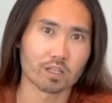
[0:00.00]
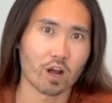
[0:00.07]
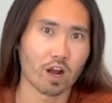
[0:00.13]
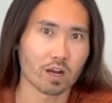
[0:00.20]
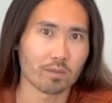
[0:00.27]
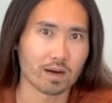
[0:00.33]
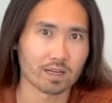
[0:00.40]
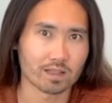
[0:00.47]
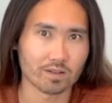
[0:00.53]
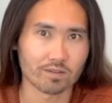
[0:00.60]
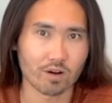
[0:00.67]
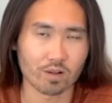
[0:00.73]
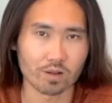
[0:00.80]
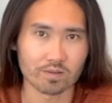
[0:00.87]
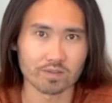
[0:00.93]
talk about in the
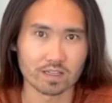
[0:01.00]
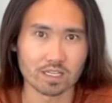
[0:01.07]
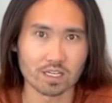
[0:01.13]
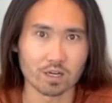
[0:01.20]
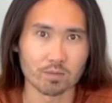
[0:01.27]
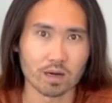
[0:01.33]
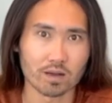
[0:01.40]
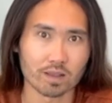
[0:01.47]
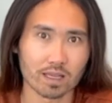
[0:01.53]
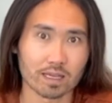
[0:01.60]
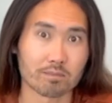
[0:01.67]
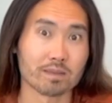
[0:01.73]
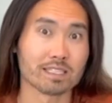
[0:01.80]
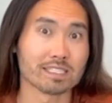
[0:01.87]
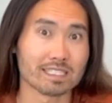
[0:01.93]
following video about
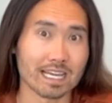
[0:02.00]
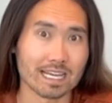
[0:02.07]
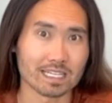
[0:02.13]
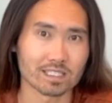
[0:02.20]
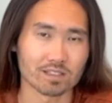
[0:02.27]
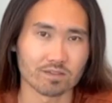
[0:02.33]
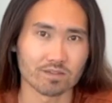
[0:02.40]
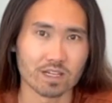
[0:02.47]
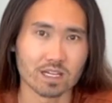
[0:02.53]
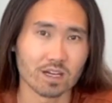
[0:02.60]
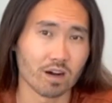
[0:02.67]
like mistakes of,